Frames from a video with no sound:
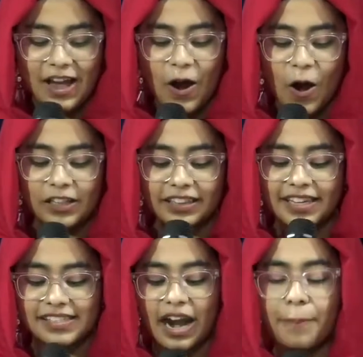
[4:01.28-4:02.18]
All
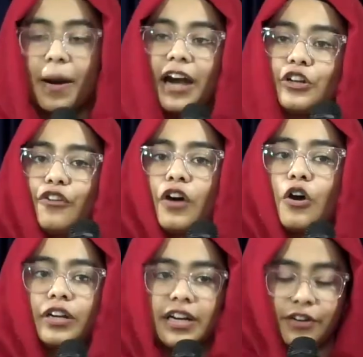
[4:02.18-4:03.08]
these are part of
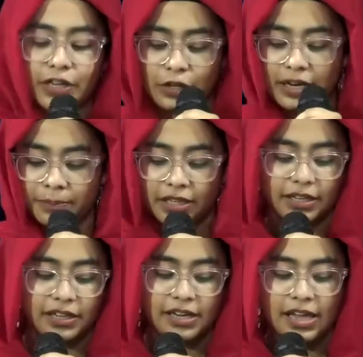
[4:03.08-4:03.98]
our curriculum
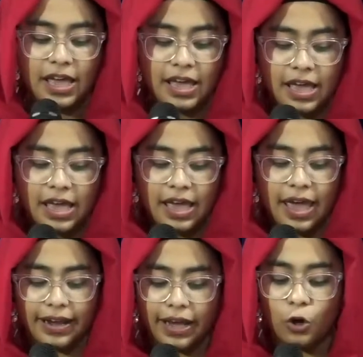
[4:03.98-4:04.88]
here.
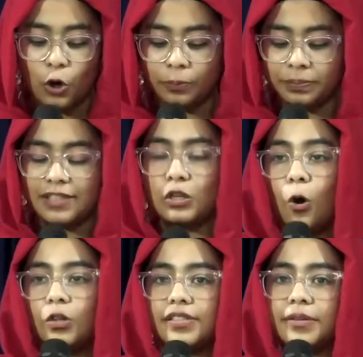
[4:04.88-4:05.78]
And I hope this
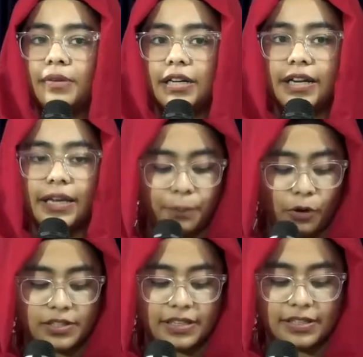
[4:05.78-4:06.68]
wholesome learning
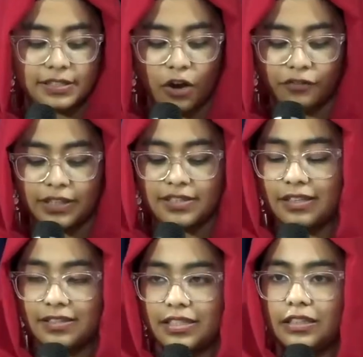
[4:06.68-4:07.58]
process of this
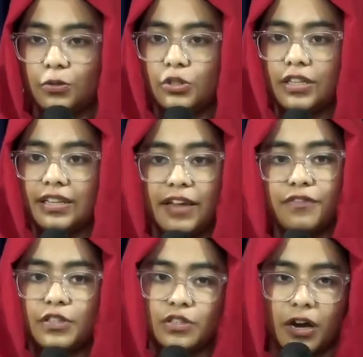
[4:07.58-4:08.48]
institution
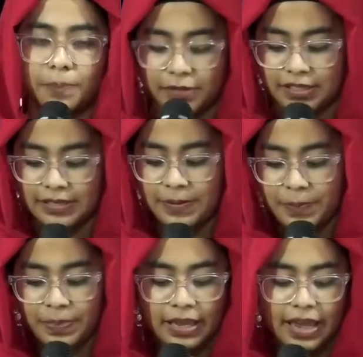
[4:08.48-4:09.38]
never stops.
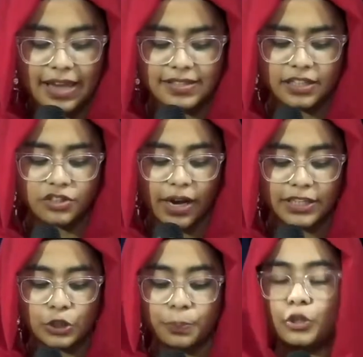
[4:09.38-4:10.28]
As I
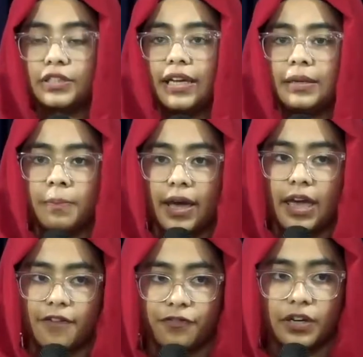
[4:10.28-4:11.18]
tried to put in my
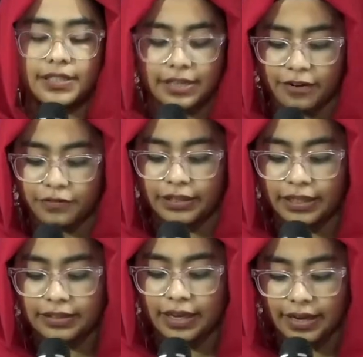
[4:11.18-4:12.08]
efforts in
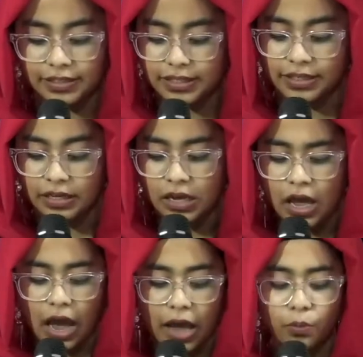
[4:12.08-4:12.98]
everything that I did,
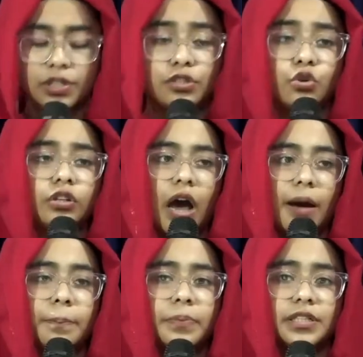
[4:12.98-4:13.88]
I was soon
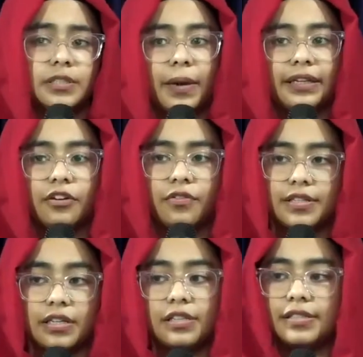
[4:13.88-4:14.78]
humbled by the
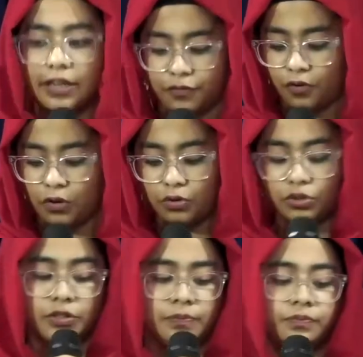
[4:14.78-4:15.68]
results that followed.